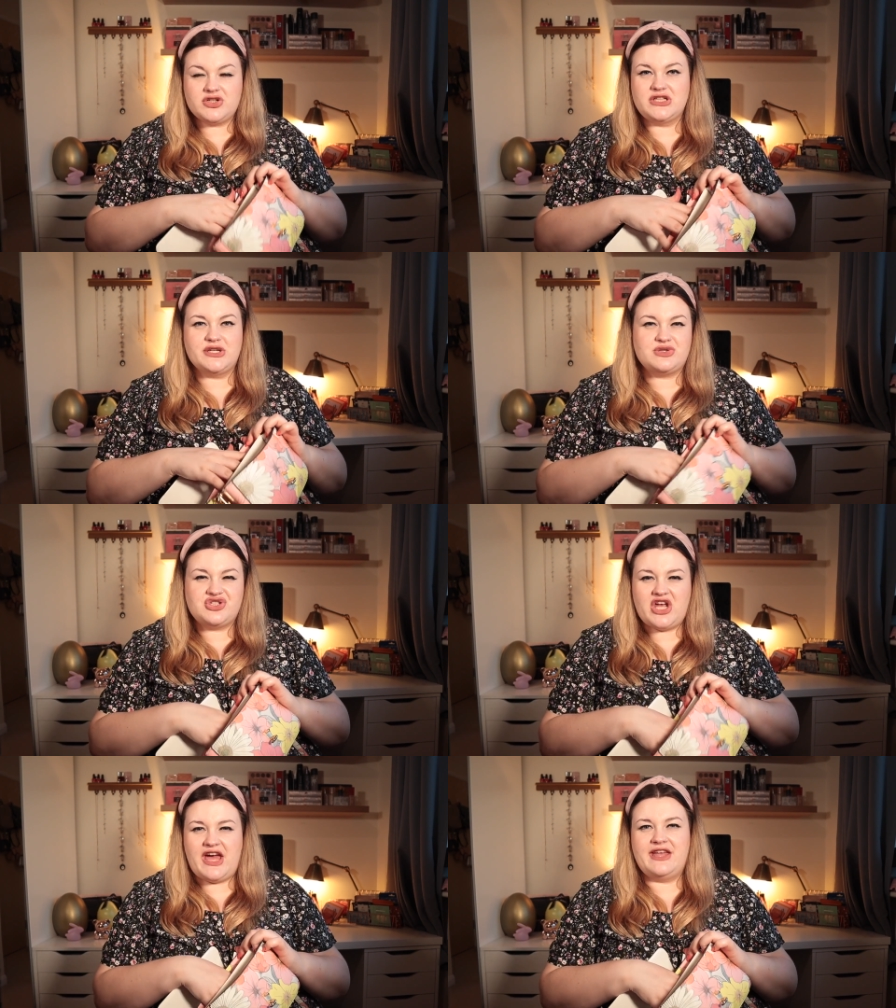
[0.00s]
loose
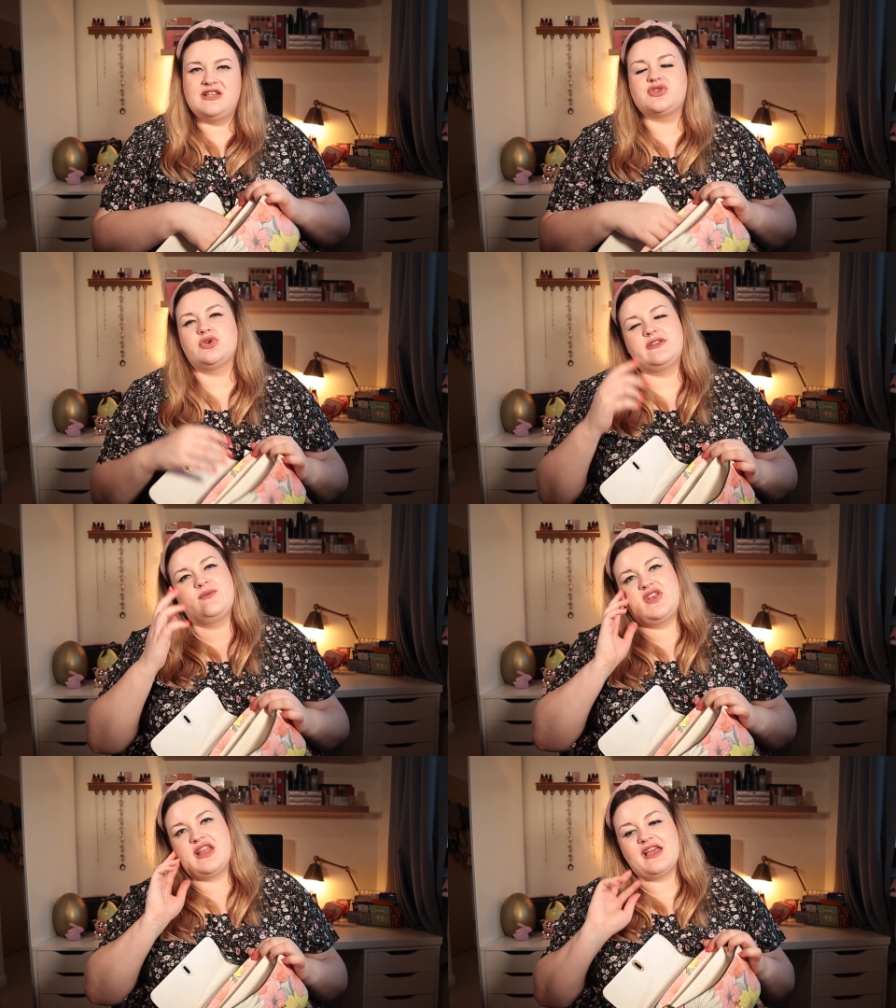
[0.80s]
change or
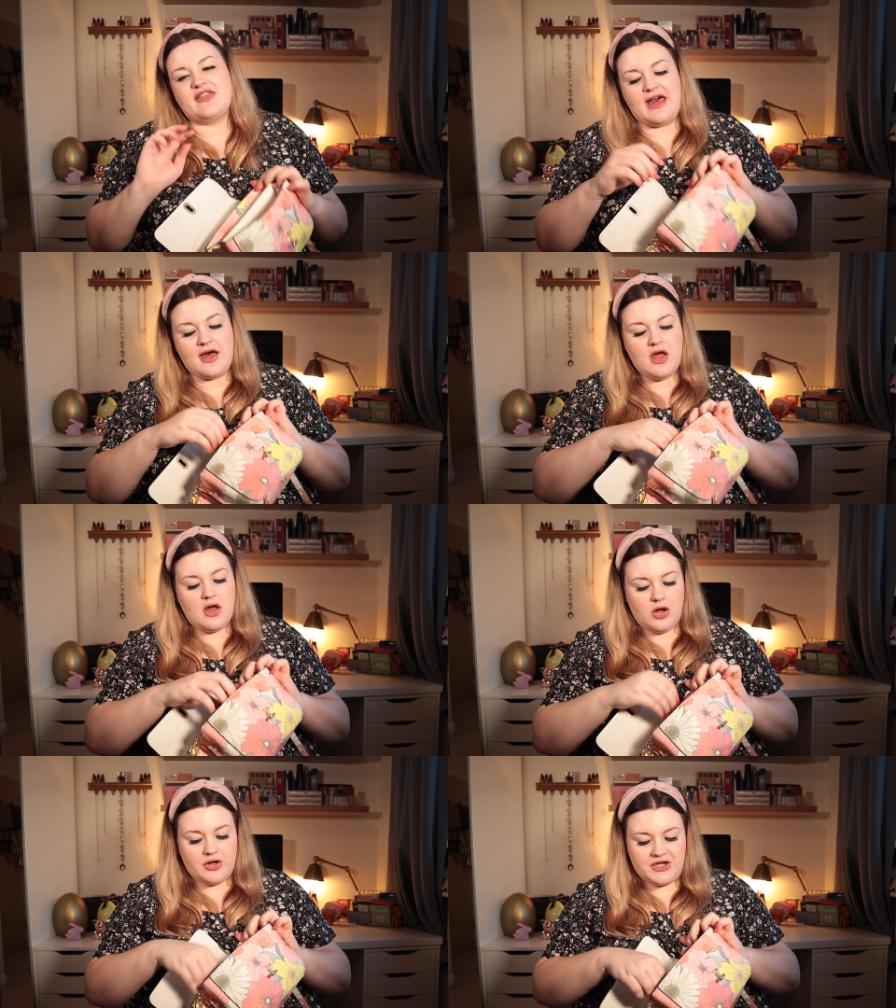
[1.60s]
something like that
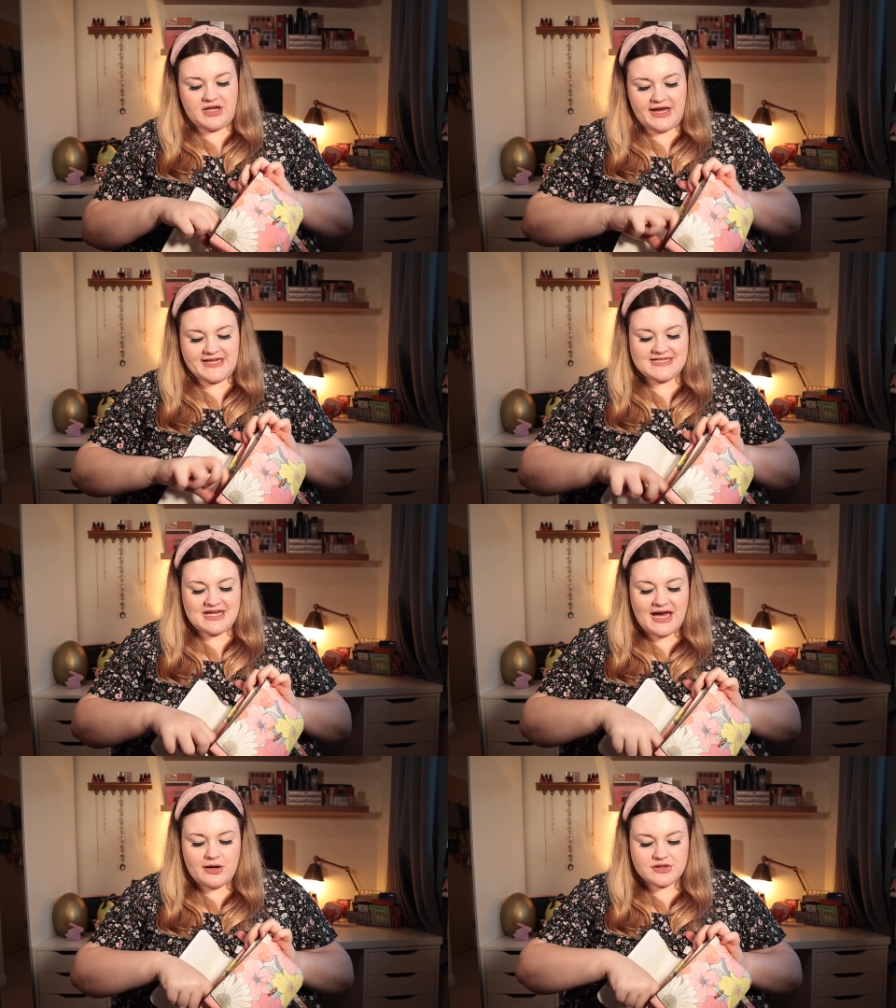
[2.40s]
on a night
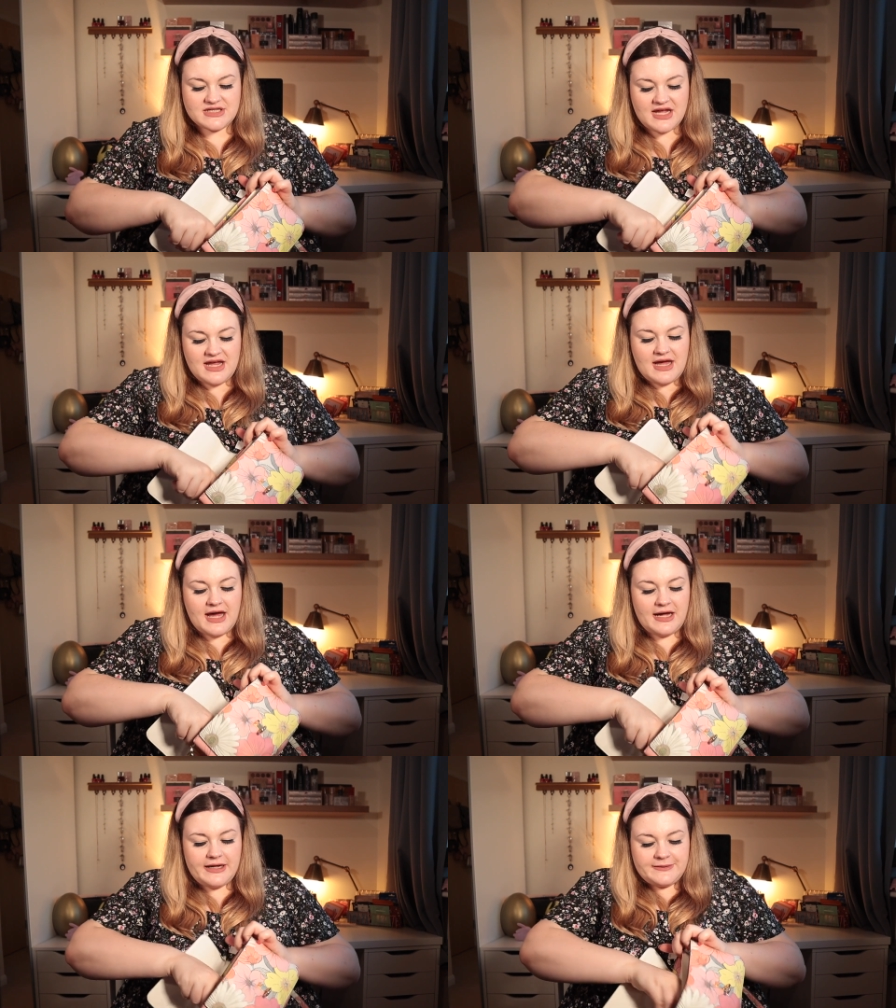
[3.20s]
out.
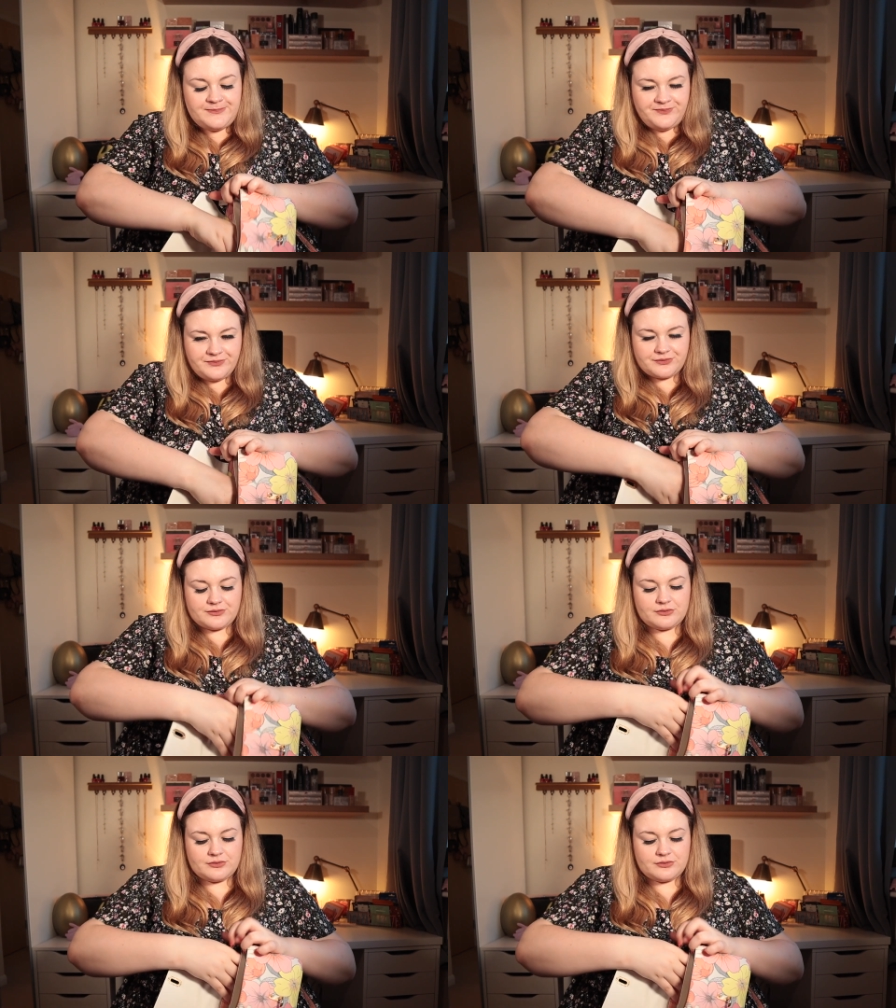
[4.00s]
Um,